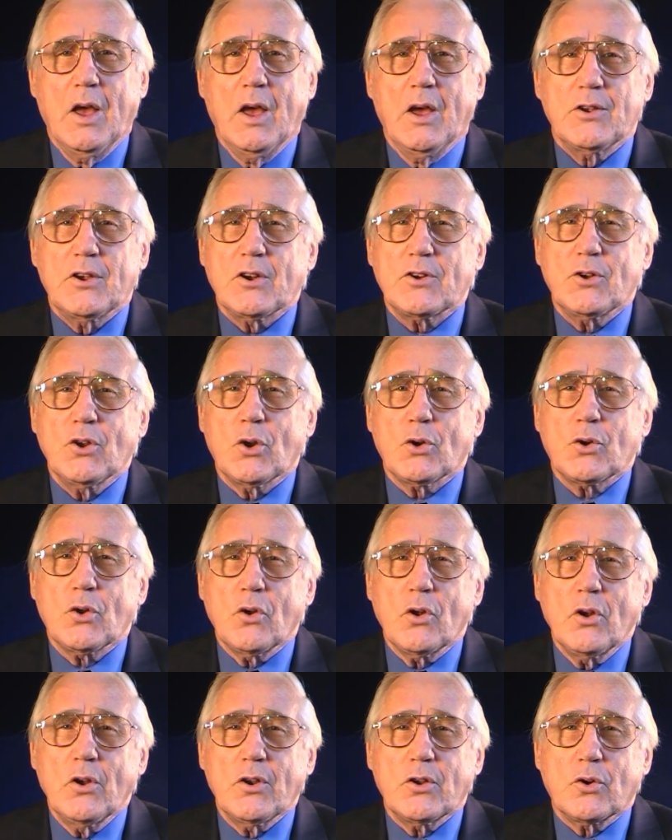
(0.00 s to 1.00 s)
yet not
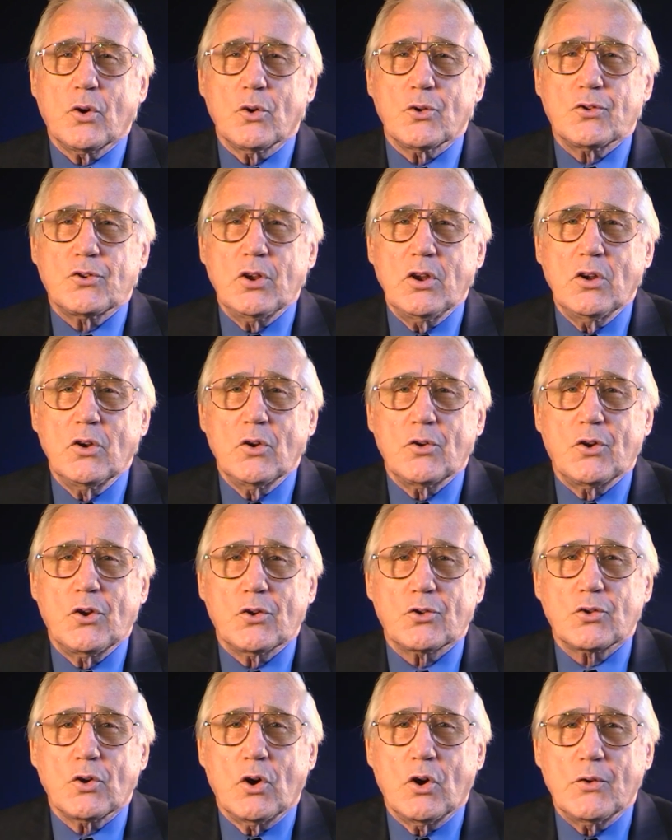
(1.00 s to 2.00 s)
only continued
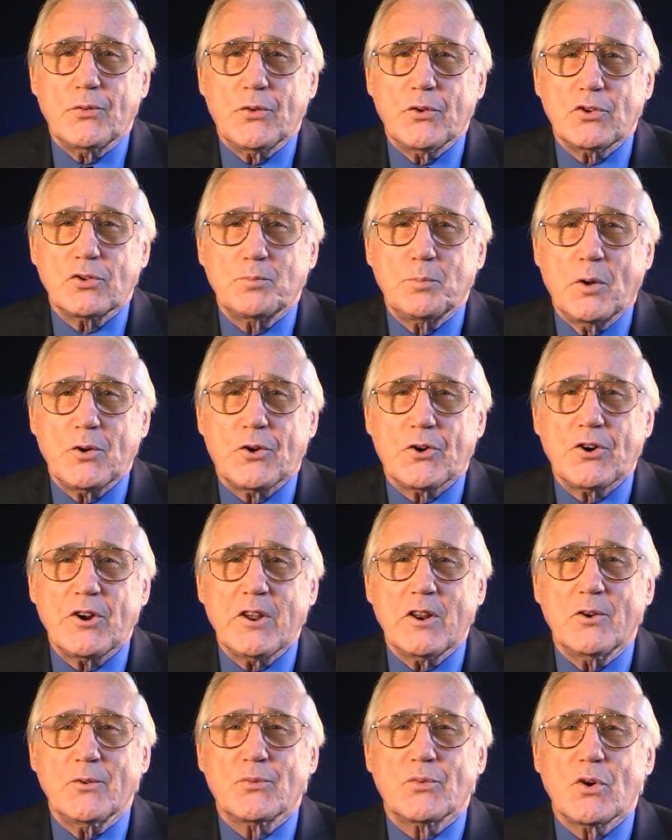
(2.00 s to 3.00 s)
his office but
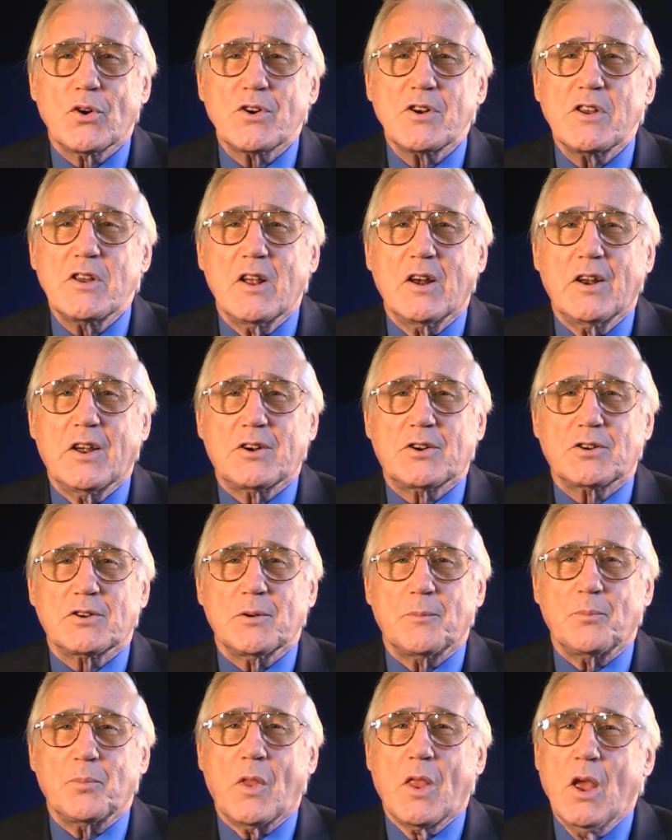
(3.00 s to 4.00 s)
ran for
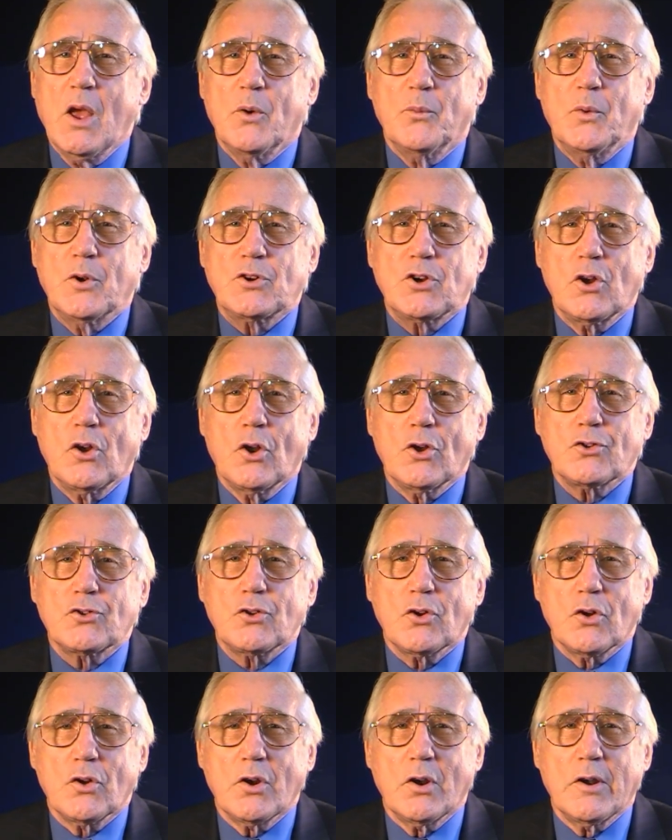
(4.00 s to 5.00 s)
re-election, which he lost
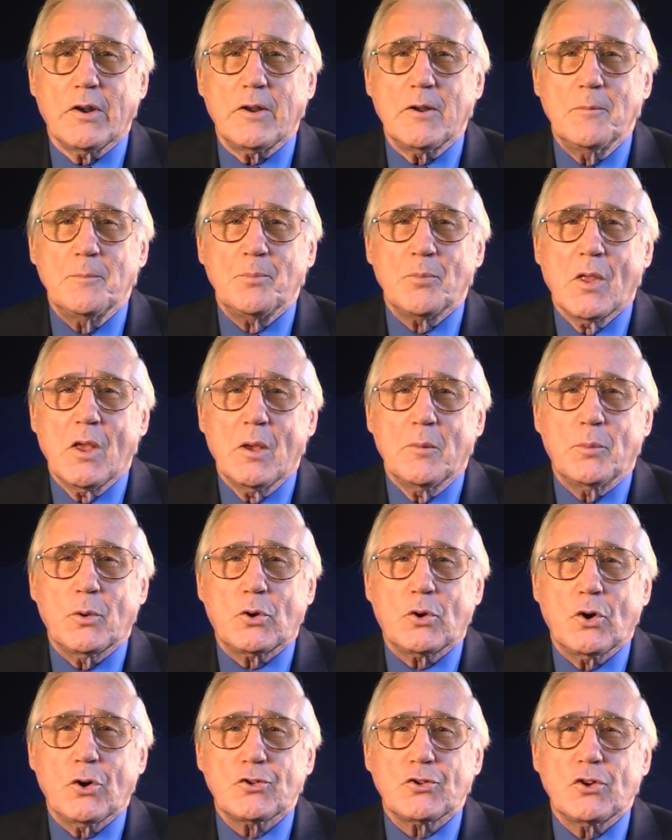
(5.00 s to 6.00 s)
only
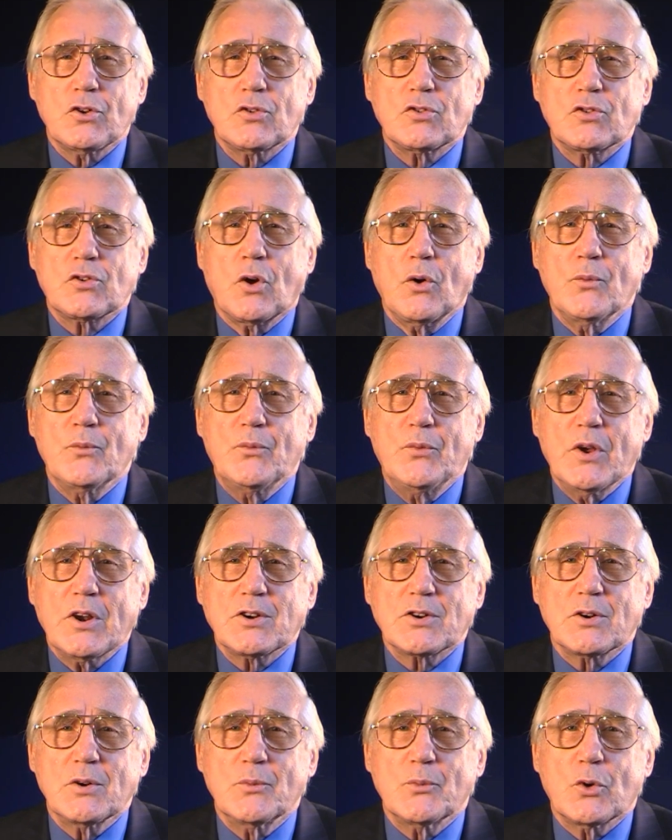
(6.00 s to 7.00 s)
because his
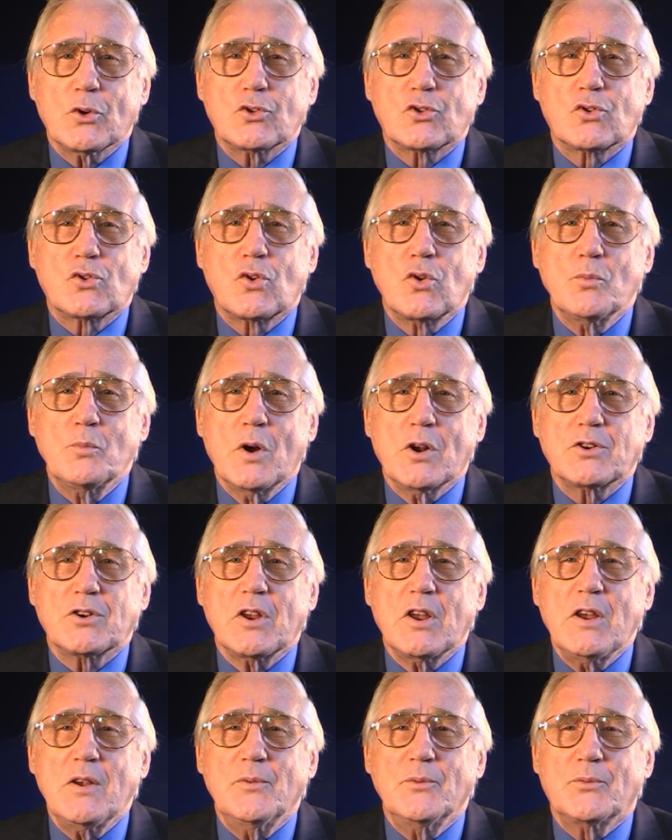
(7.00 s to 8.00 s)
conviction was too much
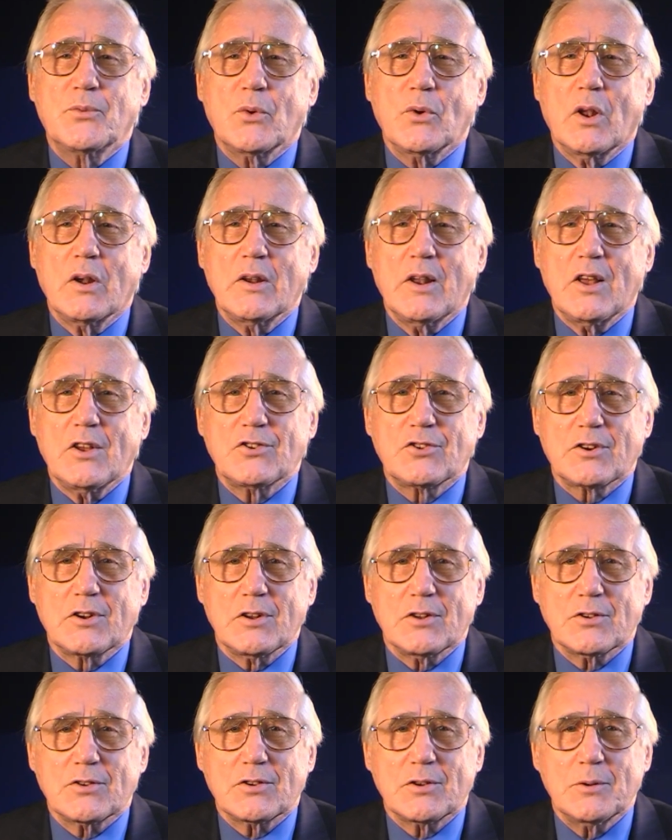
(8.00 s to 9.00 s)
even for
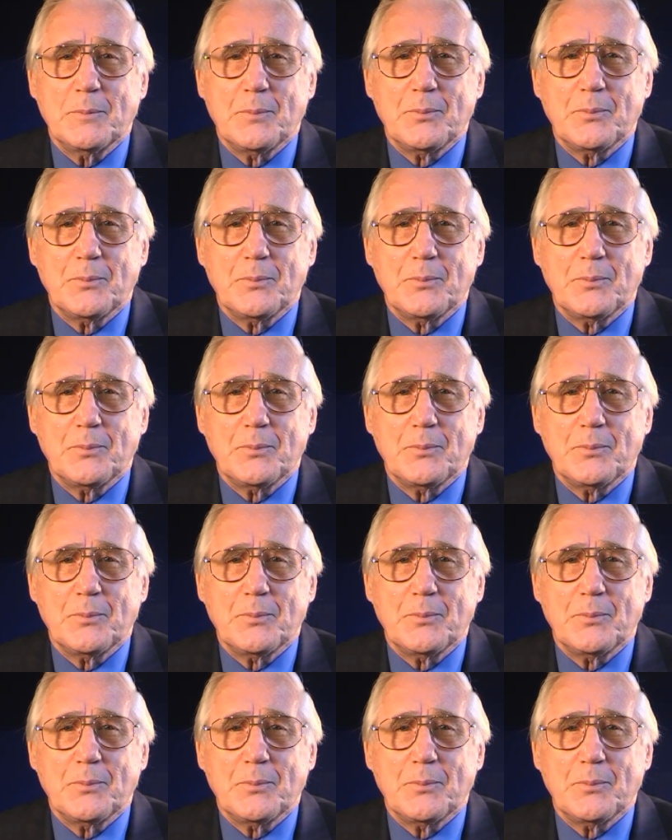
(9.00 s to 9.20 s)
Alaskans.